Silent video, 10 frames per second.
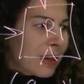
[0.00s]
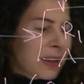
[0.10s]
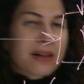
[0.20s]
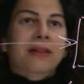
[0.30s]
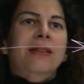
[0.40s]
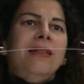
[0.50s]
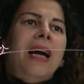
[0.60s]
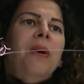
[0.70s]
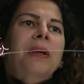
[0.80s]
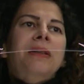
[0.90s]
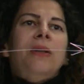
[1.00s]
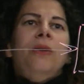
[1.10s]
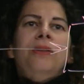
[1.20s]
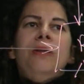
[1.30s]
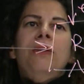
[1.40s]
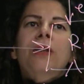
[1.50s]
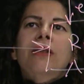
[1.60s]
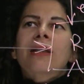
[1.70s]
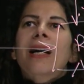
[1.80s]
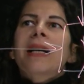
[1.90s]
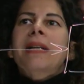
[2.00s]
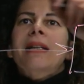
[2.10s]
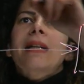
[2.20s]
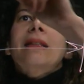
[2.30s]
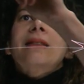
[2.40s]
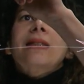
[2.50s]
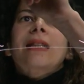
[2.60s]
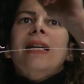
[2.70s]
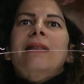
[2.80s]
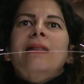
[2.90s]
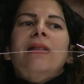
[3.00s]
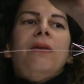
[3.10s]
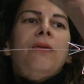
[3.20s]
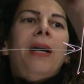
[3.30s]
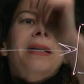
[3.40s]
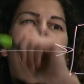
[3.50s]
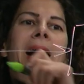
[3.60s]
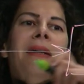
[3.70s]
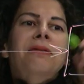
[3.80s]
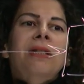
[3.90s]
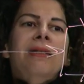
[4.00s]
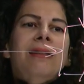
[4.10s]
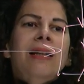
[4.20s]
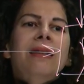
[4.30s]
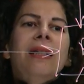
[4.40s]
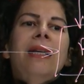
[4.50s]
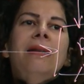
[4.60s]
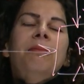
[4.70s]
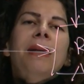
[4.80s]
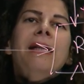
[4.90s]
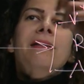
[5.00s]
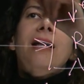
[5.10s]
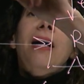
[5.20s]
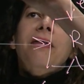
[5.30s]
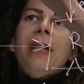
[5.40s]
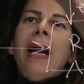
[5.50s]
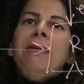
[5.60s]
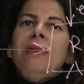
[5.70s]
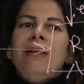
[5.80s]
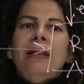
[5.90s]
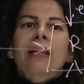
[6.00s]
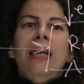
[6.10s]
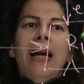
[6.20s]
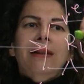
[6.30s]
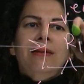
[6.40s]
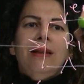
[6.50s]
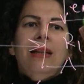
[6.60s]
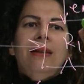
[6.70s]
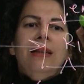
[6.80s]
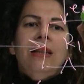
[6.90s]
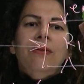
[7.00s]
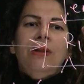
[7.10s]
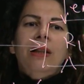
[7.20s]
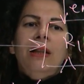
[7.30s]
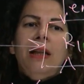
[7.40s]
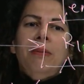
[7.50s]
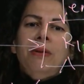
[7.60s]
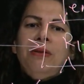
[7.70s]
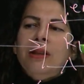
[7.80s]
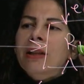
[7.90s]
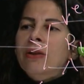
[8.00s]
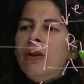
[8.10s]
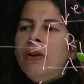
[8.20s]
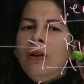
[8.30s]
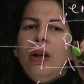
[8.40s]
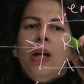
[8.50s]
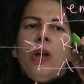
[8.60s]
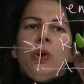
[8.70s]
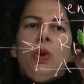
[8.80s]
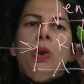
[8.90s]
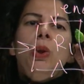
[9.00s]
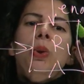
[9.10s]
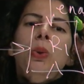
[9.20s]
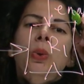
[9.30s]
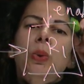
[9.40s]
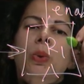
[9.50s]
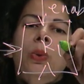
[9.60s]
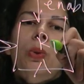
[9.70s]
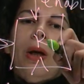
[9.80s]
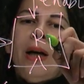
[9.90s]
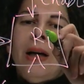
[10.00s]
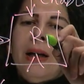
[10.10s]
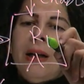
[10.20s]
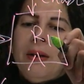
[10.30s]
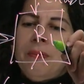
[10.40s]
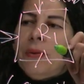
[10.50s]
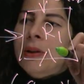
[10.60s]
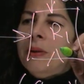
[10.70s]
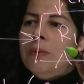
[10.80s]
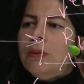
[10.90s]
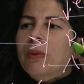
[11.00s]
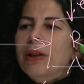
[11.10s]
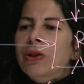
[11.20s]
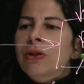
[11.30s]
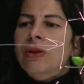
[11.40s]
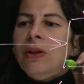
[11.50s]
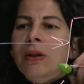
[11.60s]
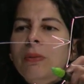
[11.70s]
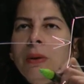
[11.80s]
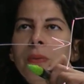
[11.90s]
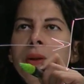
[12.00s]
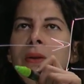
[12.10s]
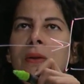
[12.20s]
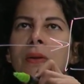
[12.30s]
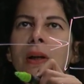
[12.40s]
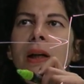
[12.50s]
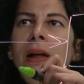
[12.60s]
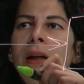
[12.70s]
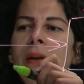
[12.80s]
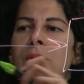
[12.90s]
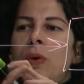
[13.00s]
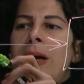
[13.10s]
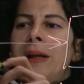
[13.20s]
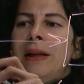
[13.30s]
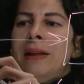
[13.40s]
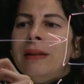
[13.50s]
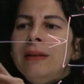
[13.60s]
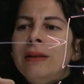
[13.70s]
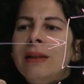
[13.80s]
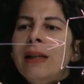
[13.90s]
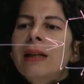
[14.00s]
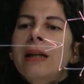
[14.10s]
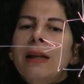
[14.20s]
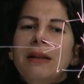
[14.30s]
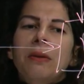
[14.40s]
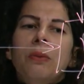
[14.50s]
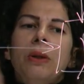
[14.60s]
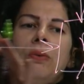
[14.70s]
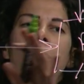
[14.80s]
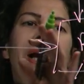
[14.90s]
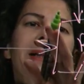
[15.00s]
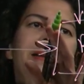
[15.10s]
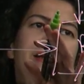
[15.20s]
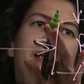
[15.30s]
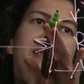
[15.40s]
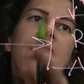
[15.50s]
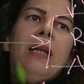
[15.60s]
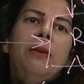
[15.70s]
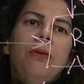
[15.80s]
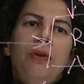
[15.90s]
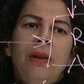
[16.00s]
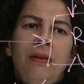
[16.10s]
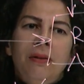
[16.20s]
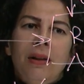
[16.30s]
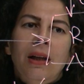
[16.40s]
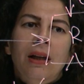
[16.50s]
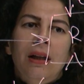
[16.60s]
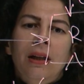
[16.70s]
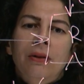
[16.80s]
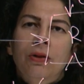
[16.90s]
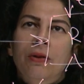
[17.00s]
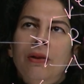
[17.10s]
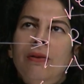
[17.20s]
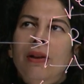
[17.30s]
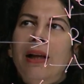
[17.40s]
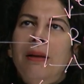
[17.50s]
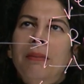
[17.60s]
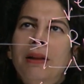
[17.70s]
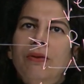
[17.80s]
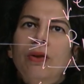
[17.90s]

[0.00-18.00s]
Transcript: Here, this is how a decoder looks like. It gets the right address, and then based on the address it gets, it gives an enable signal to the register where we're writing the data, and then we write data to this element.